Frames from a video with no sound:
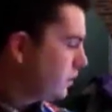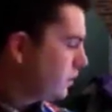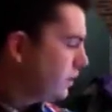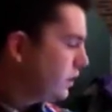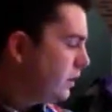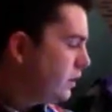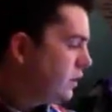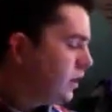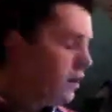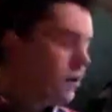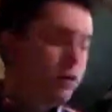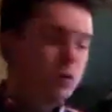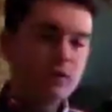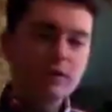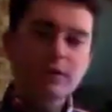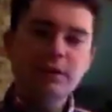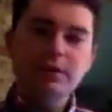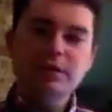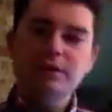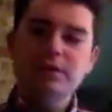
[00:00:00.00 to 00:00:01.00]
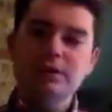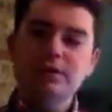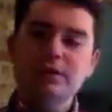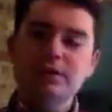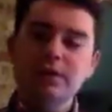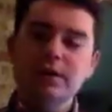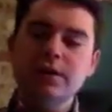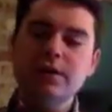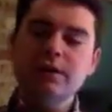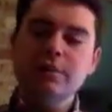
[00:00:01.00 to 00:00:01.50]
And not only does
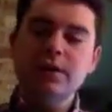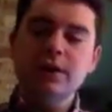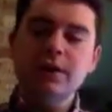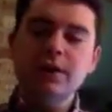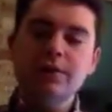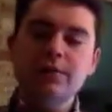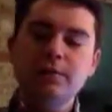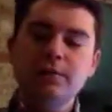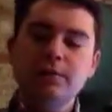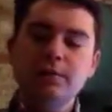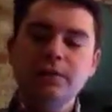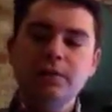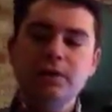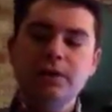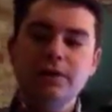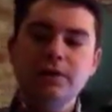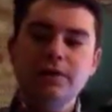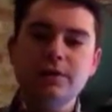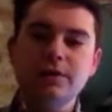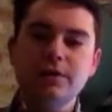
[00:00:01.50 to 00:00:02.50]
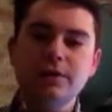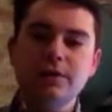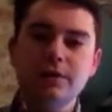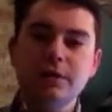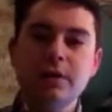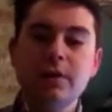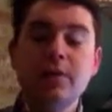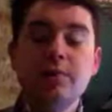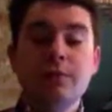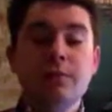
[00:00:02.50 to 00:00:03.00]
this undermine the music
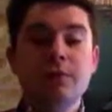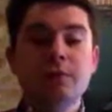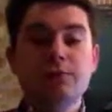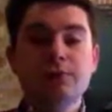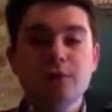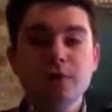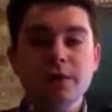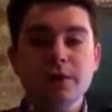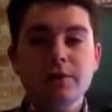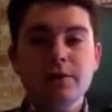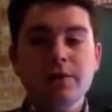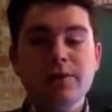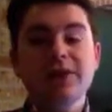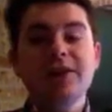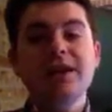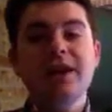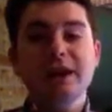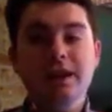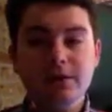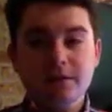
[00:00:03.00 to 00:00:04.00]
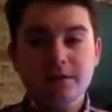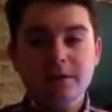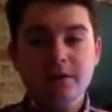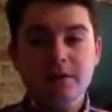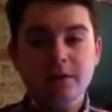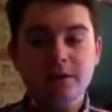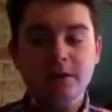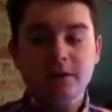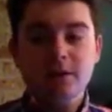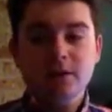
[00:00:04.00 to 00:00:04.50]
industry, but it directly
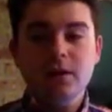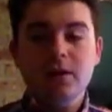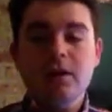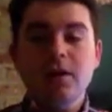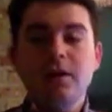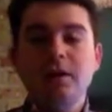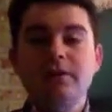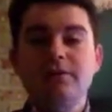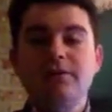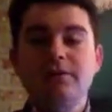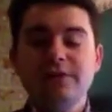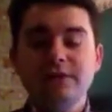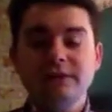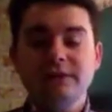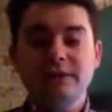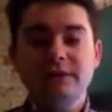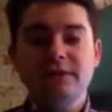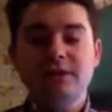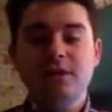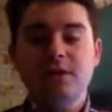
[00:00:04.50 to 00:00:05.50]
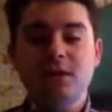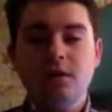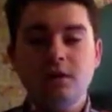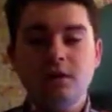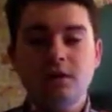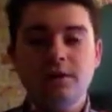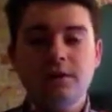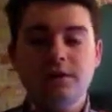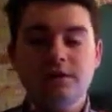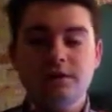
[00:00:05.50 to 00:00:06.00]
negatively affects the
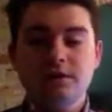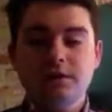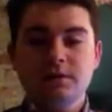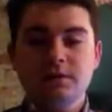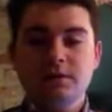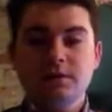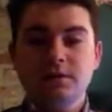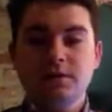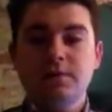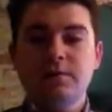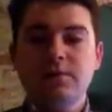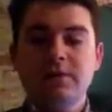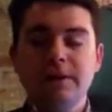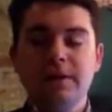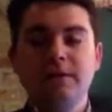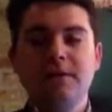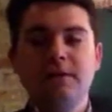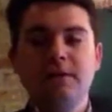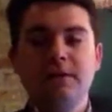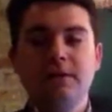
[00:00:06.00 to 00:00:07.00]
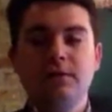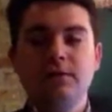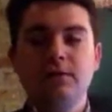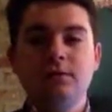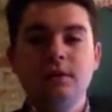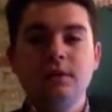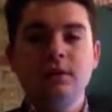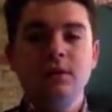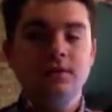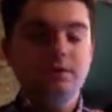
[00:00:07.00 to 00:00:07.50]
artists and the bands that
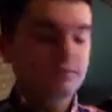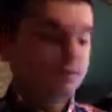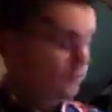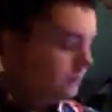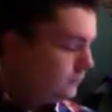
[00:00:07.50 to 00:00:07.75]
you love.